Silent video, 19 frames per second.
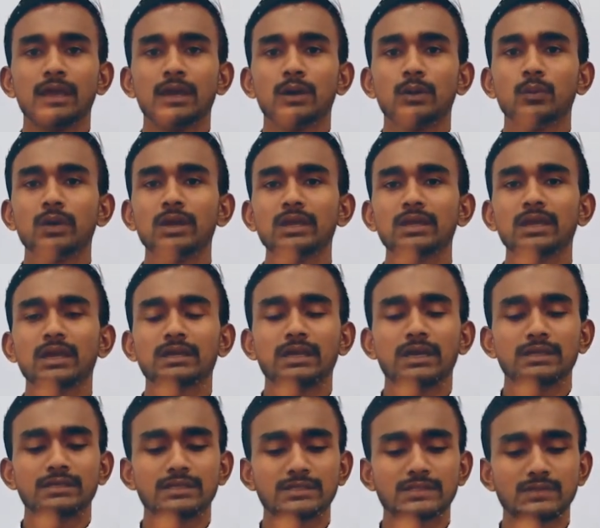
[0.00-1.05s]
We can
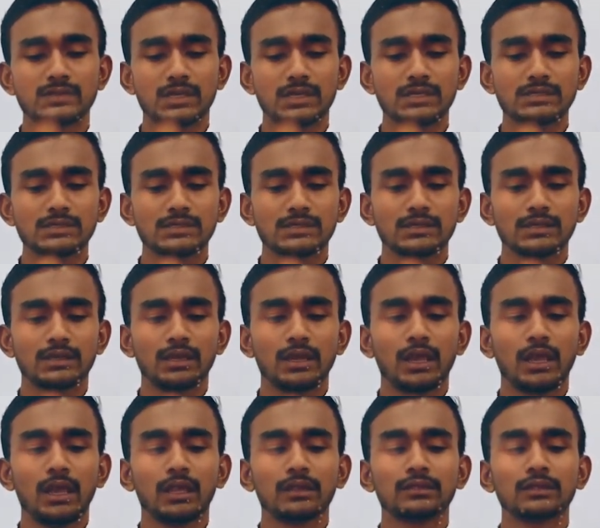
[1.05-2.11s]
understand
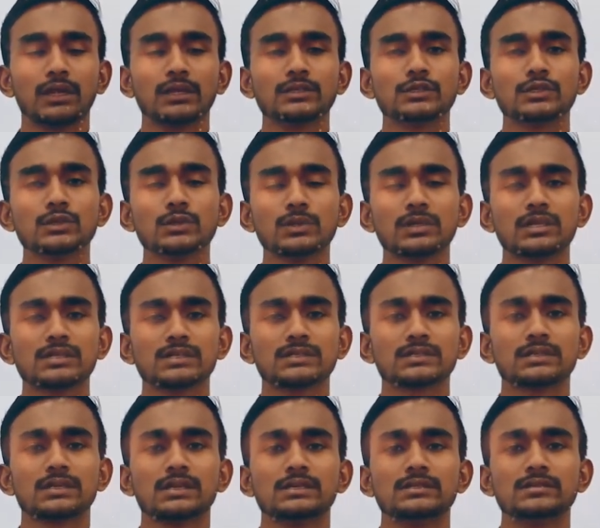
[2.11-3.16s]
that
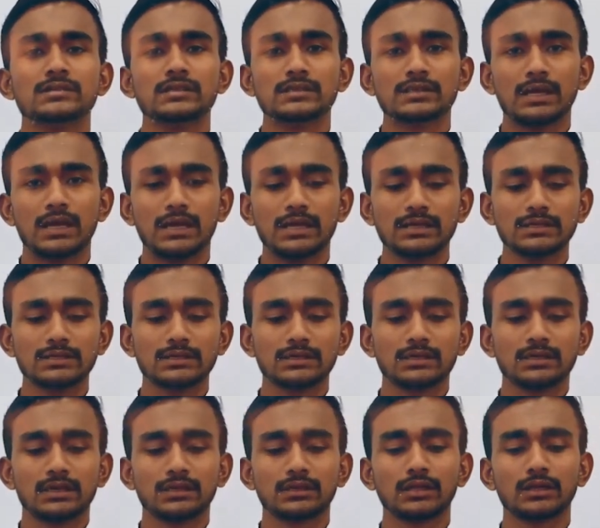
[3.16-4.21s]
Judas
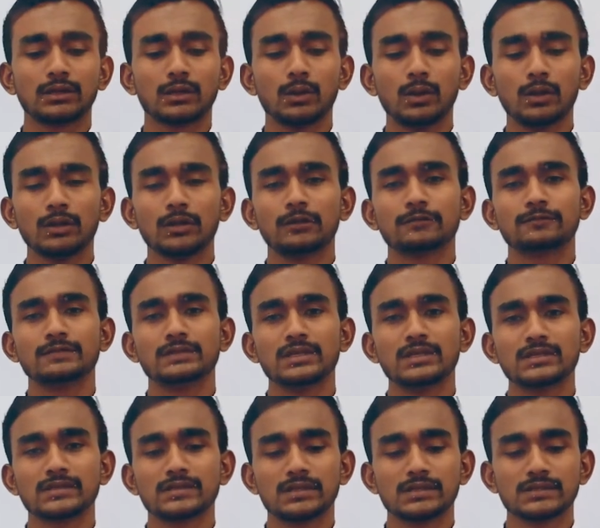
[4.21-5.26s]
denied the call of
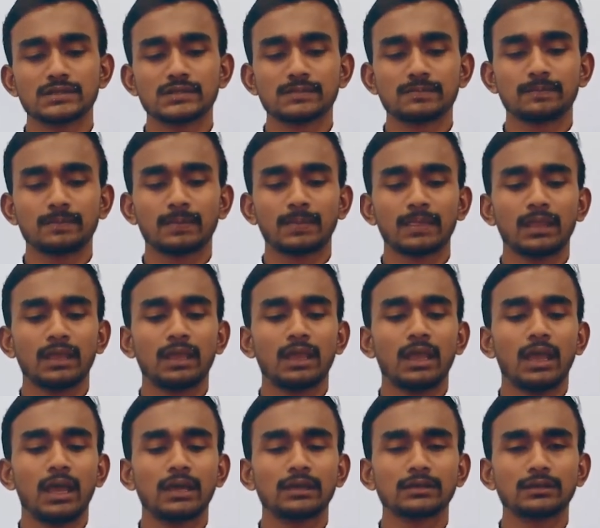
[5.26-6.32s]
Jesus
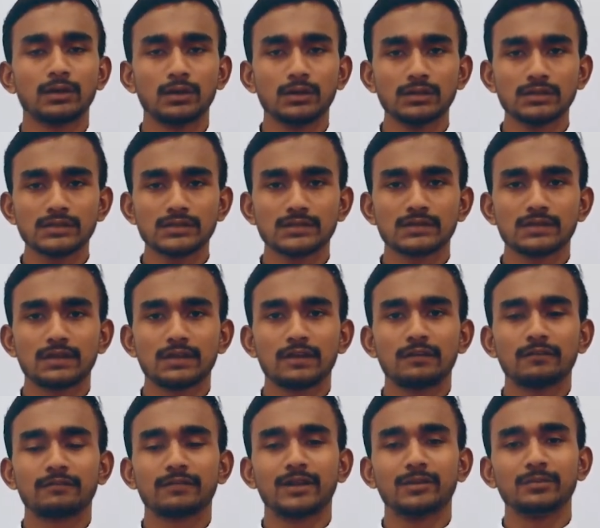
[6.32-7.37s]
and goes
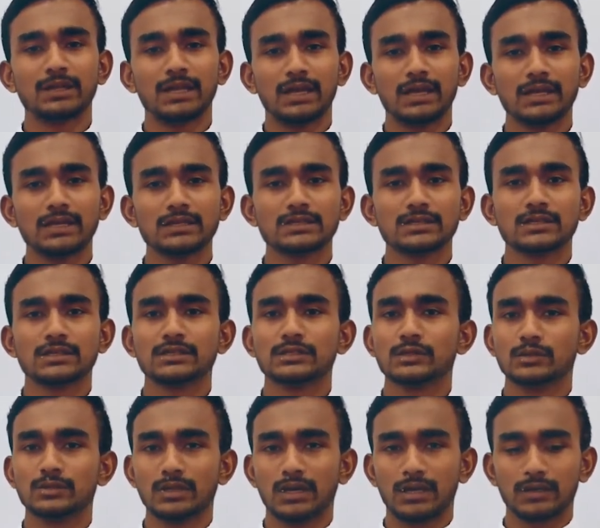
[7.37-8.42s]
from light
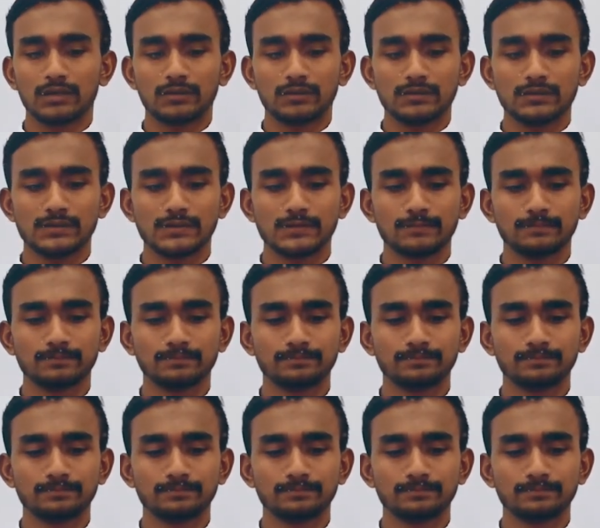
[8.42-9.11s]
to darkness.